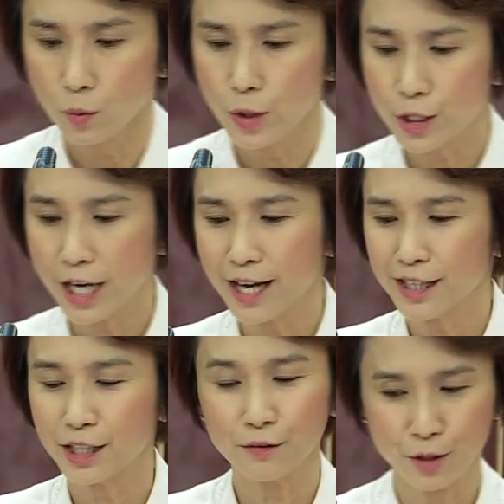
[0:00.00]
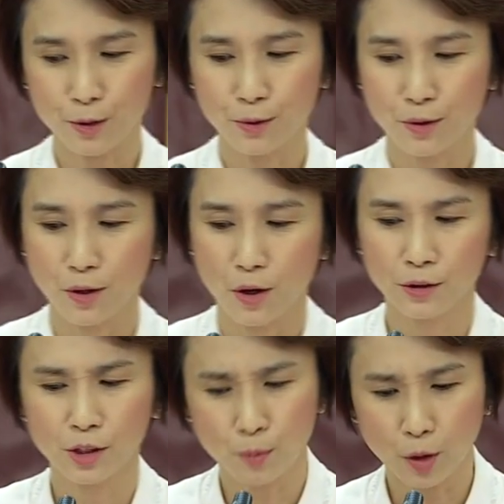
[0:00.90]
We share her view
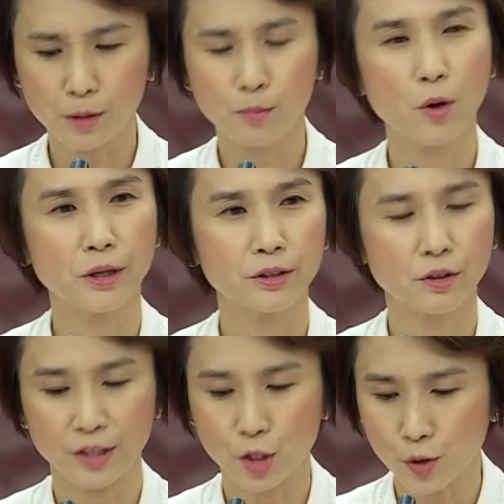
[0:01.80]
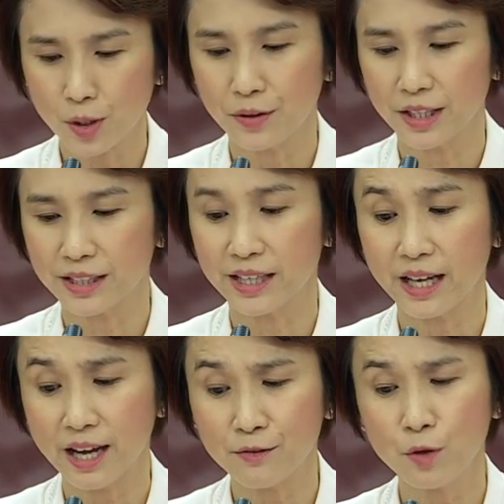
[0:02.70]
on the broader point of ensuring that
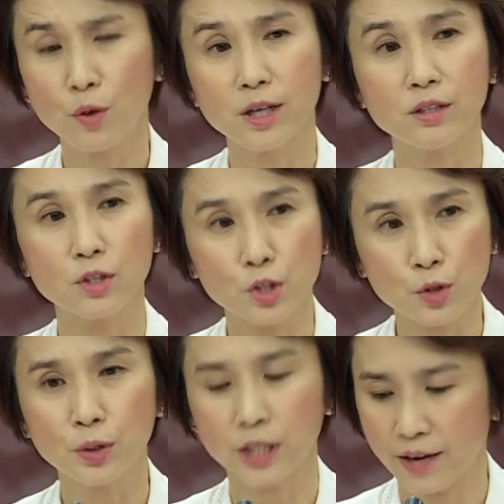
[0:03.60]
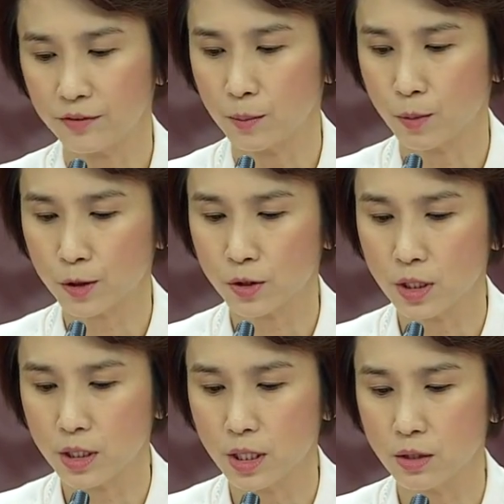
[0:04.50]
everyone should have the
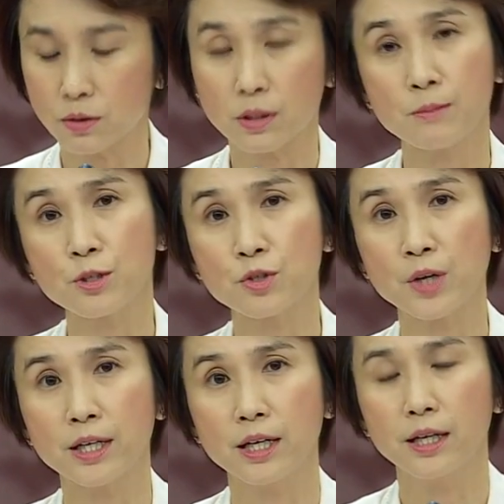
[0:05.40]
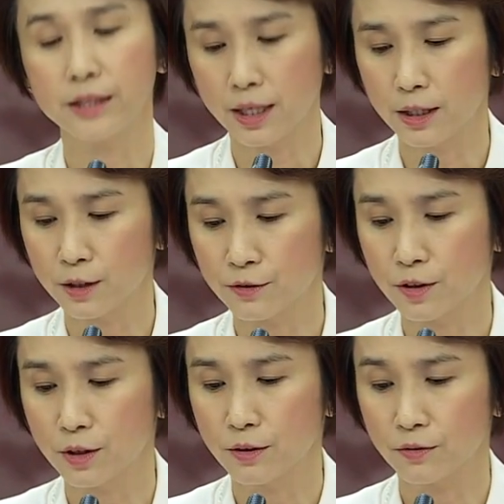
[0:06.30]
opportunity to demonstrate their love
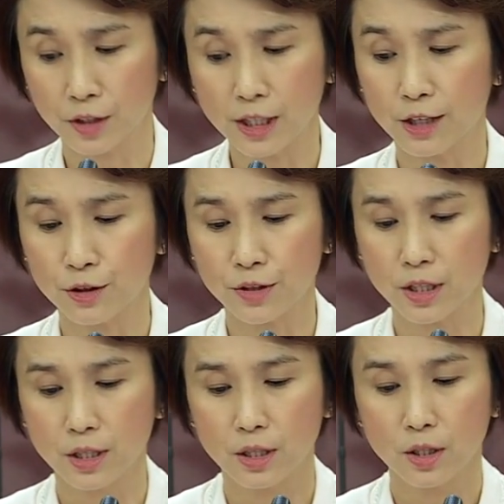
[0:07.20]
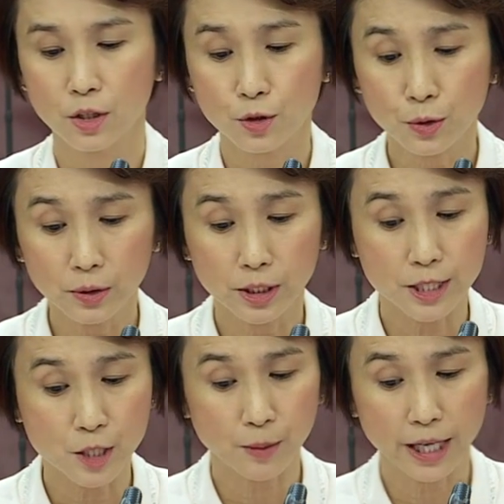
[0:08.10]
for the country through the
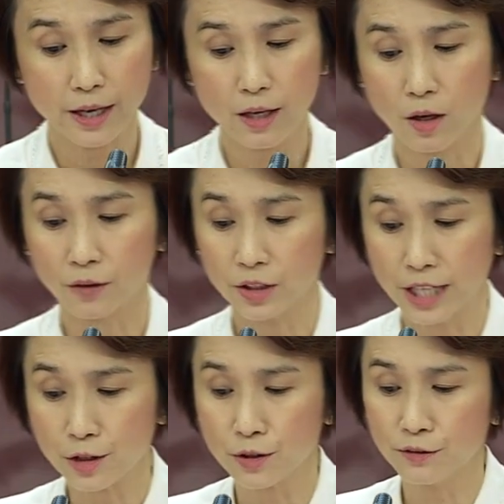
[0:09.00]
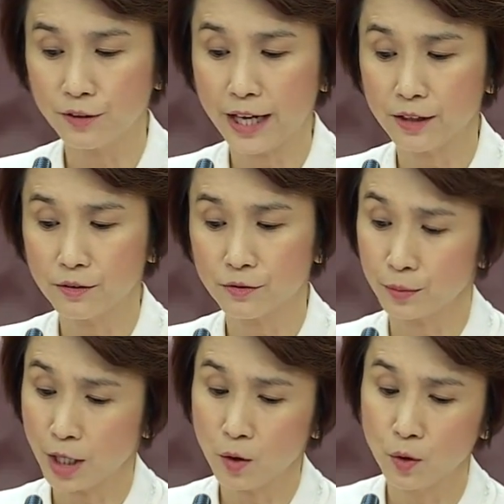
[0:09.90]
display of the national flag
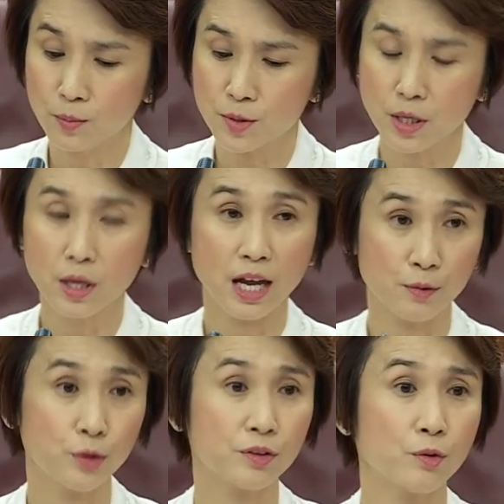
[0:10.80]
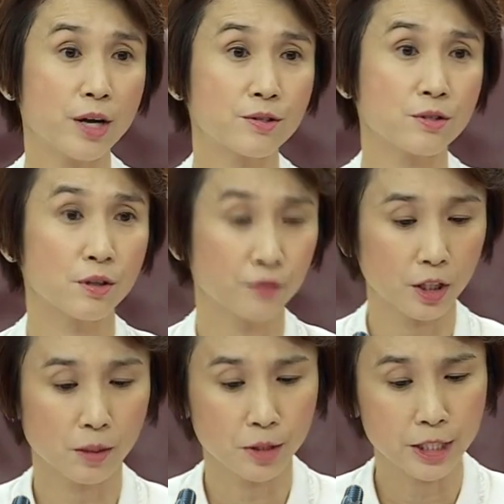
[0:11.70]
from their homes and with the rest of the
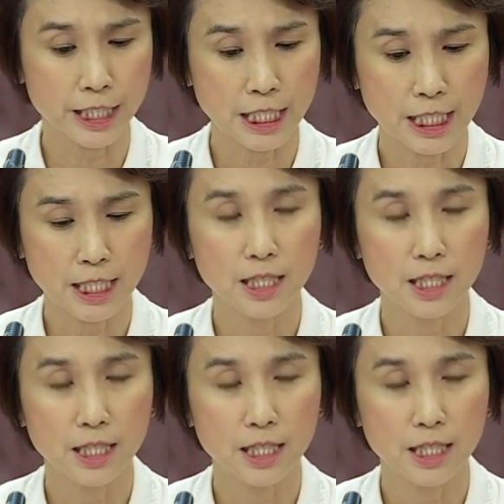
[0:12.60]
community.